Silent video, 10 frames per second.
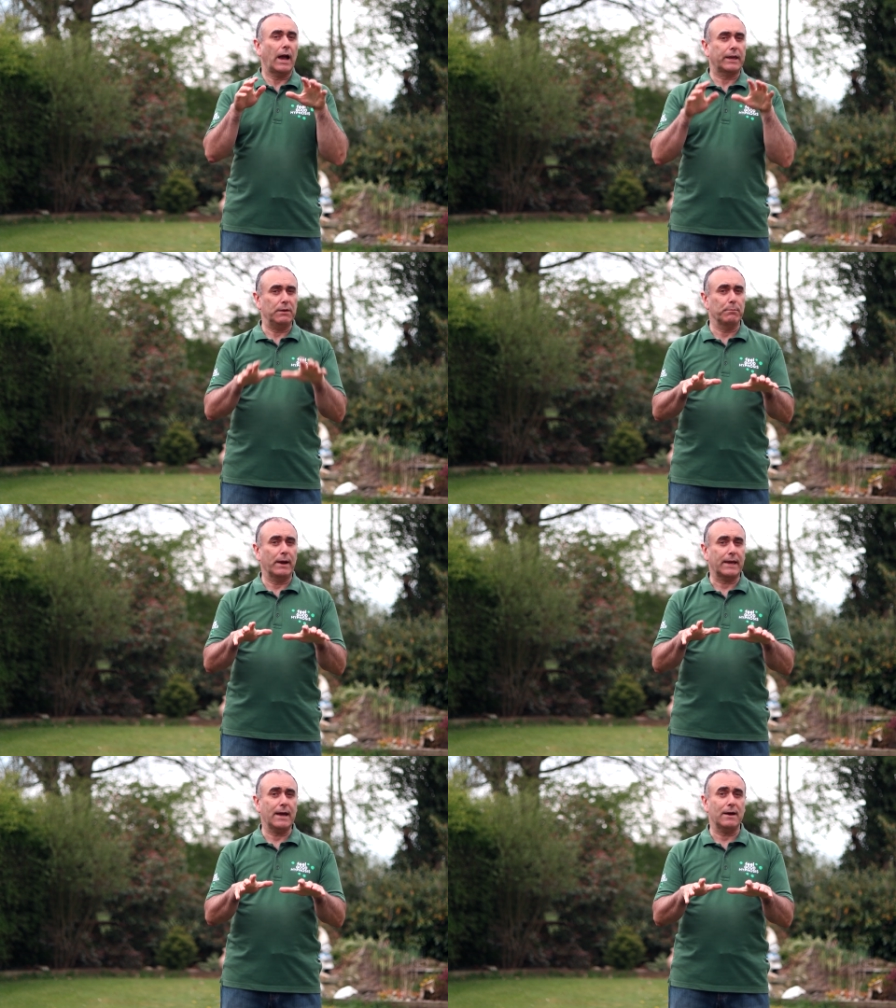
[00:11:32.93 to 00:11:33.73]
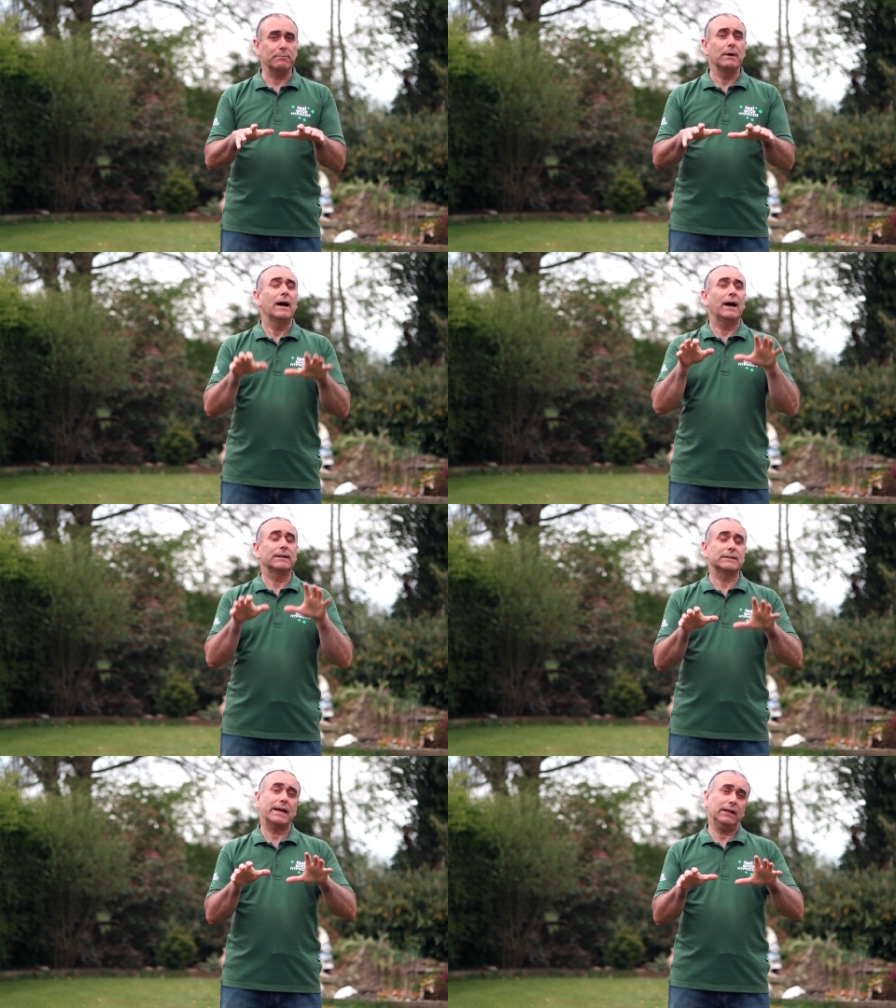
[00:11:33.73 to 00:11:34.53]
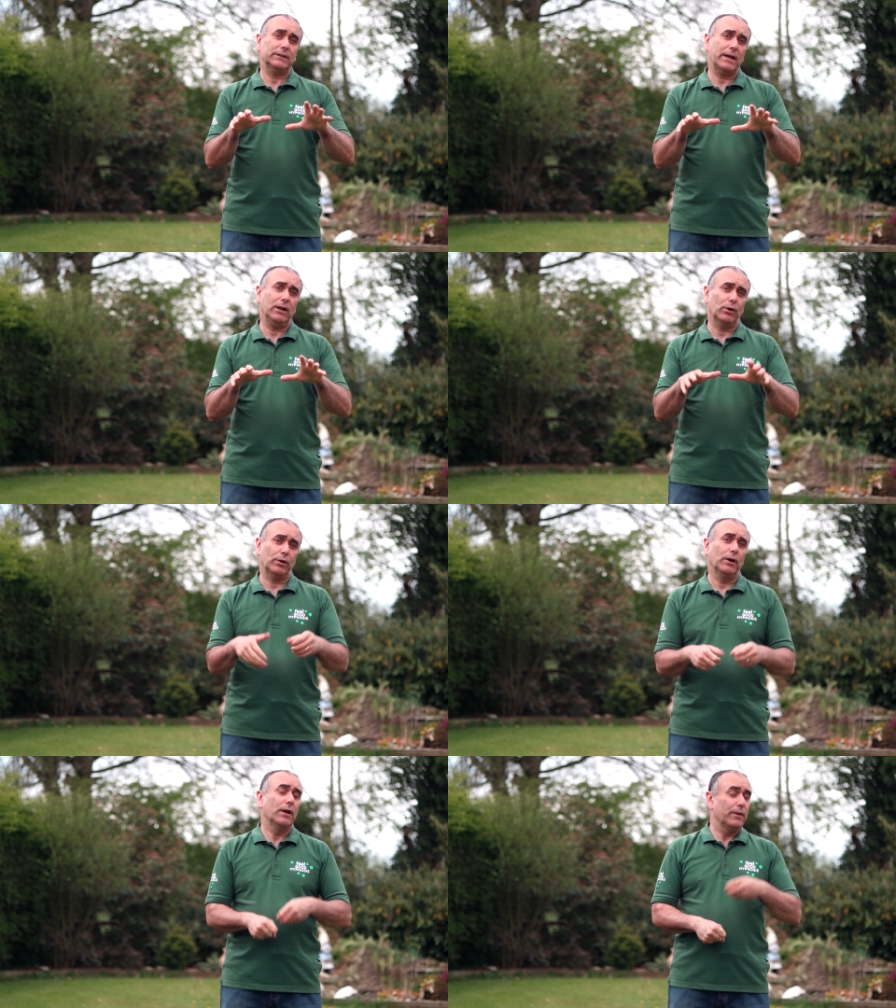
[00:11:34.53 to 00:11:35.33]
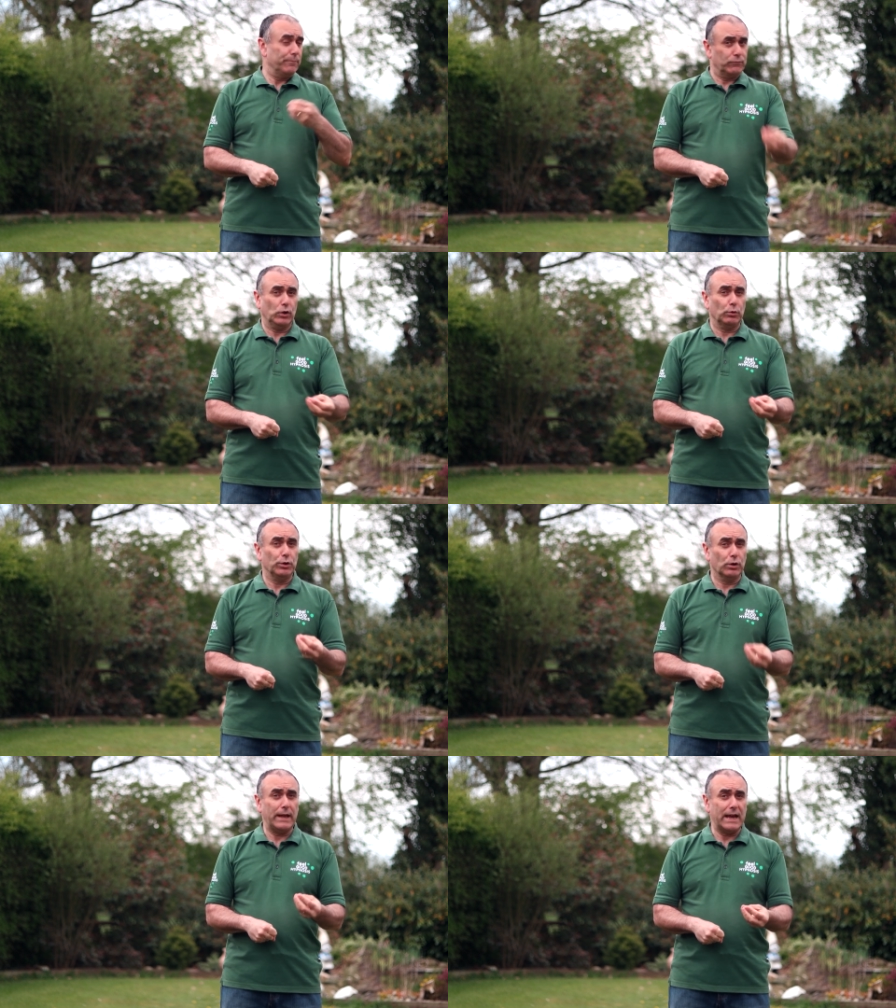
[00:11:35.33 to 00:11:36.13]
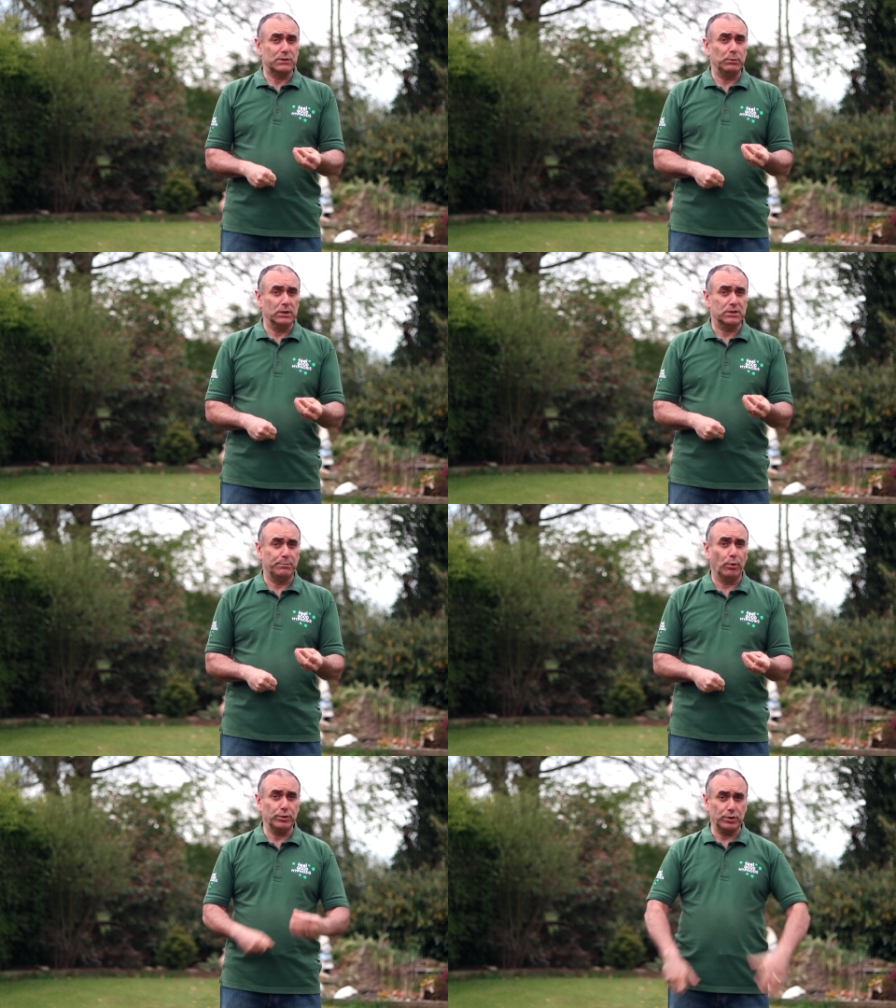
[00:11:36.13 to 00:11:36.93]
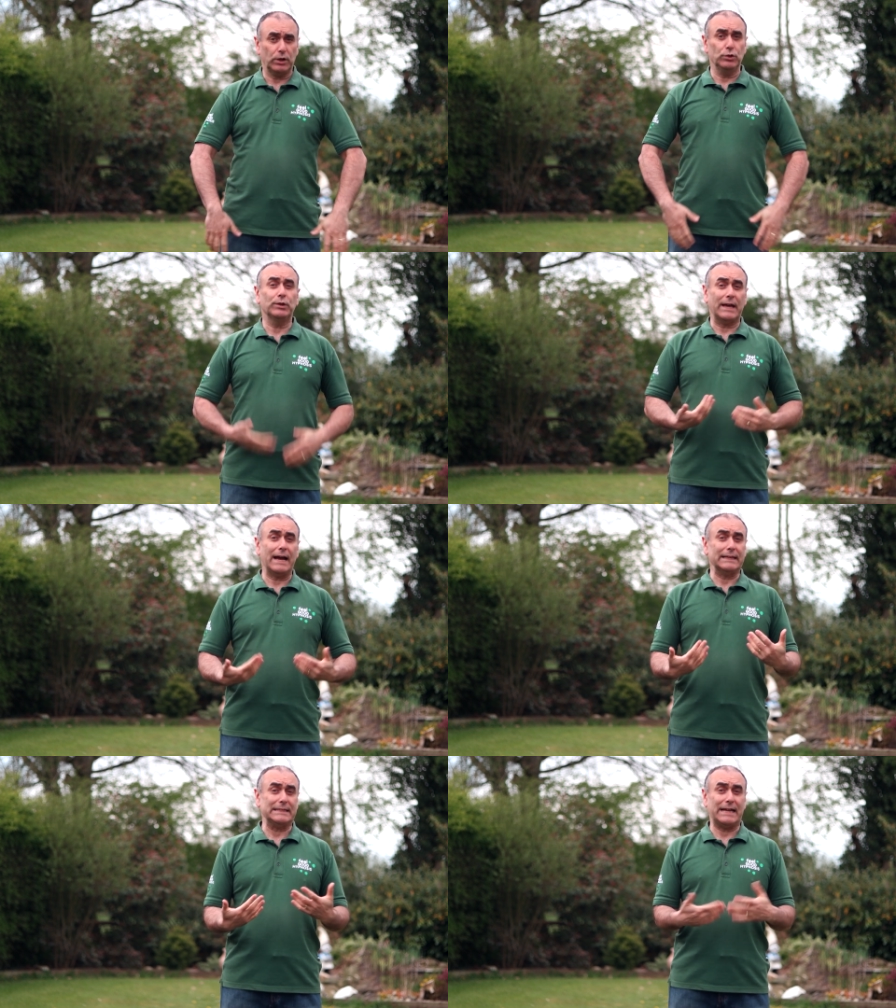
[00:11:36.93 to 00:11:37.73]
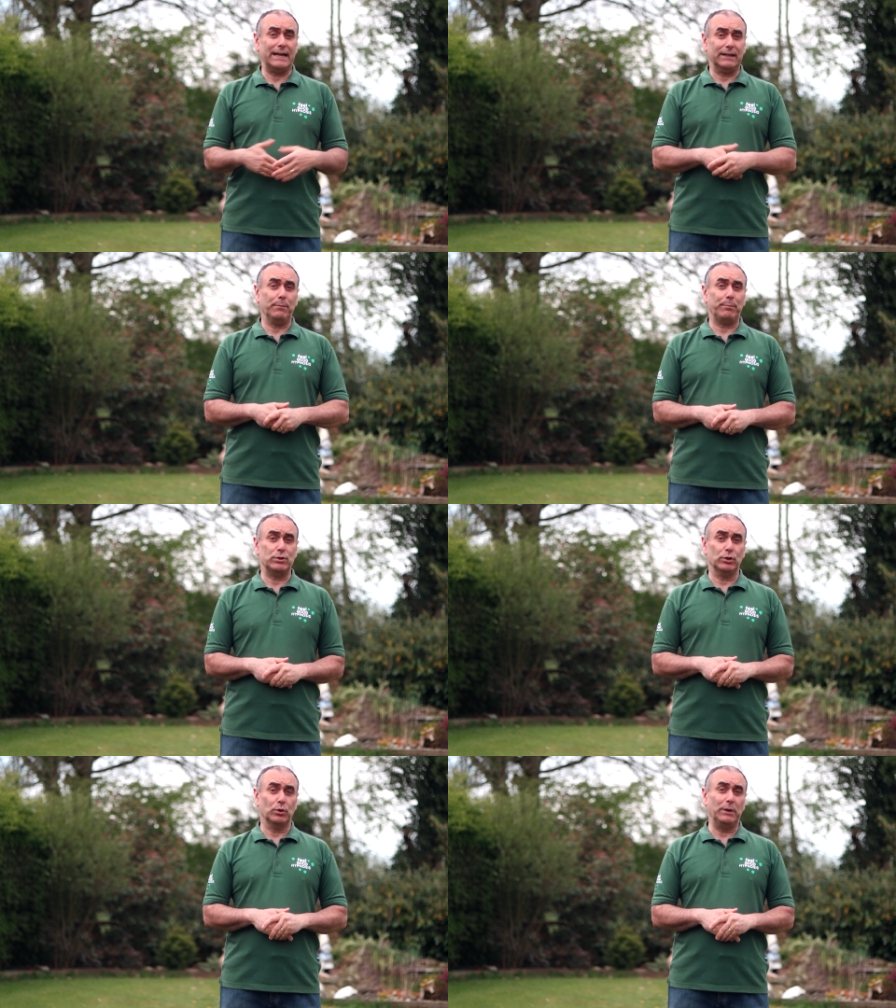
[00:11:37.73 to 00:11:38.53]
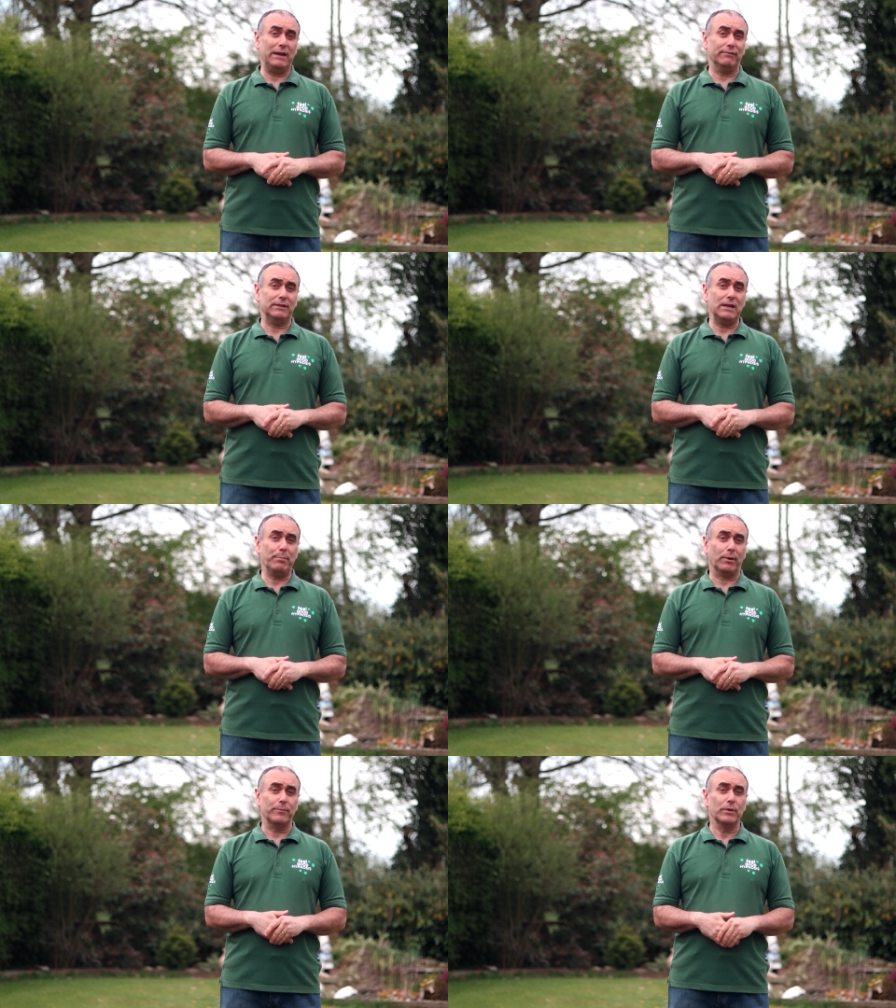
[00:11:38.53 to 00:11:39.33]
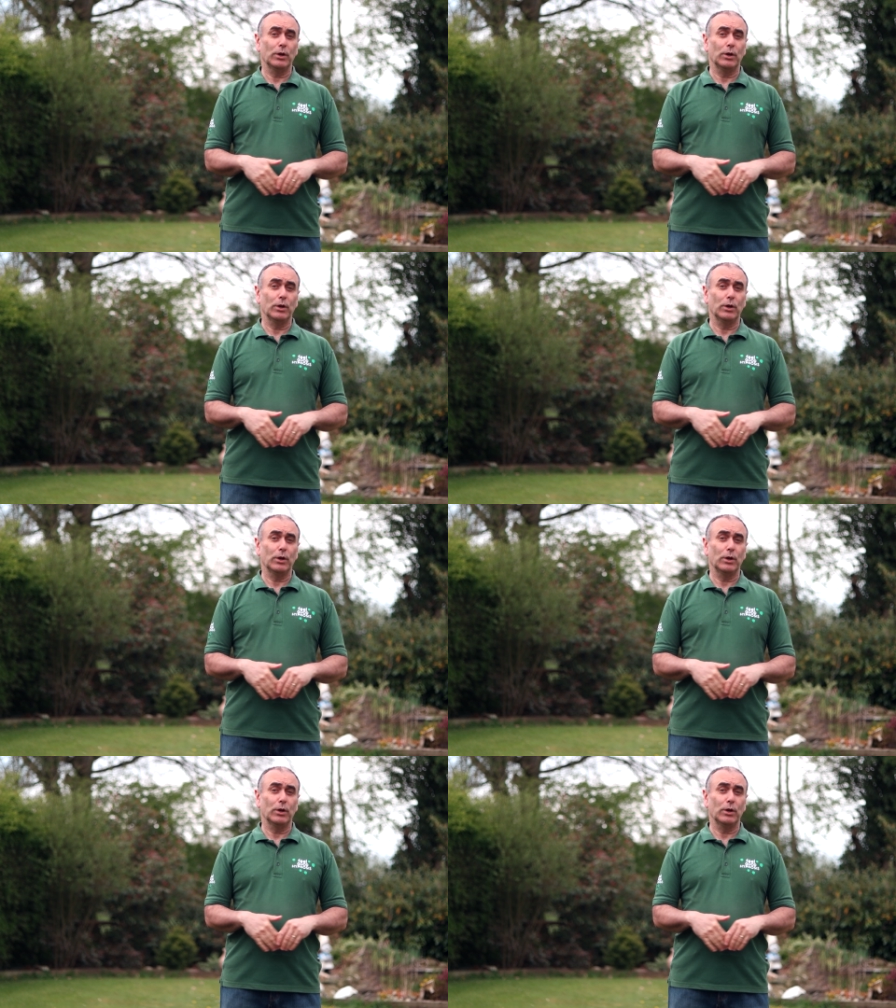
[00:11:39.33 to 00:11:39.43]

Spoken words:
I keep my calm and tell her, your legs will support you and you can stand up as you go even deeper.